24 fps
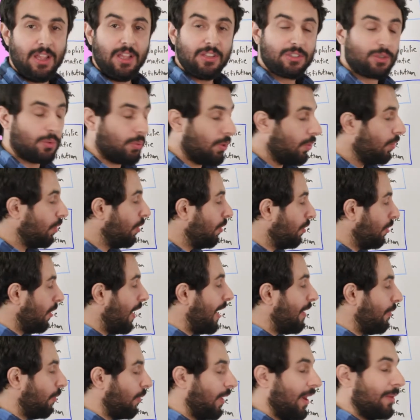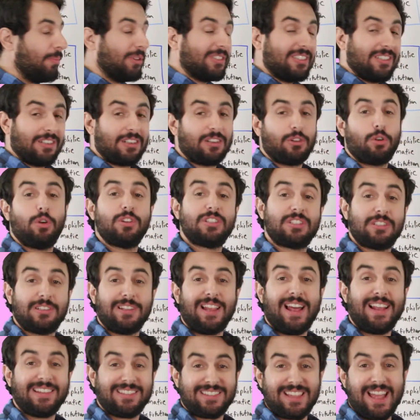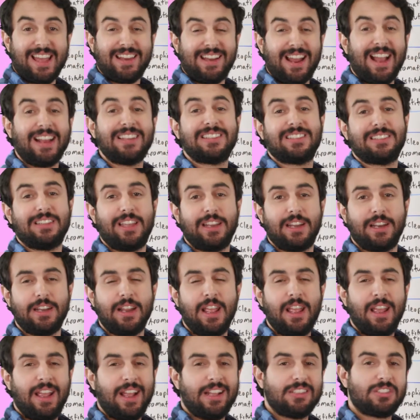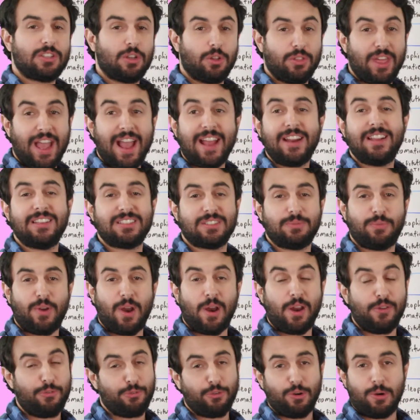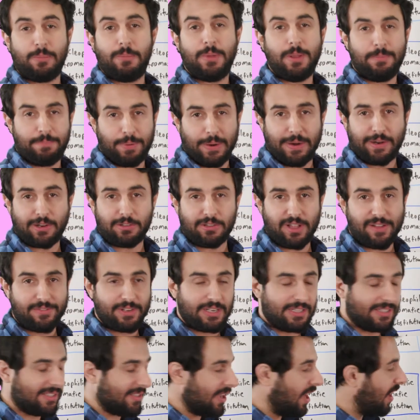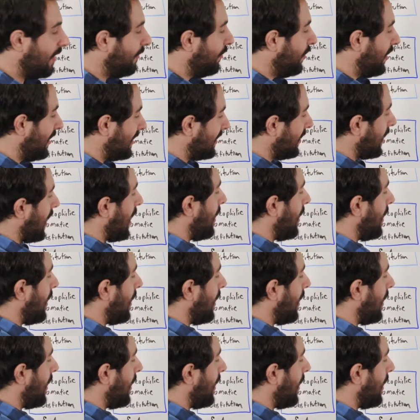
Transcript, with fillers: So we're able to crystallize that and isolate it. And so that is very firm empirical evidence of this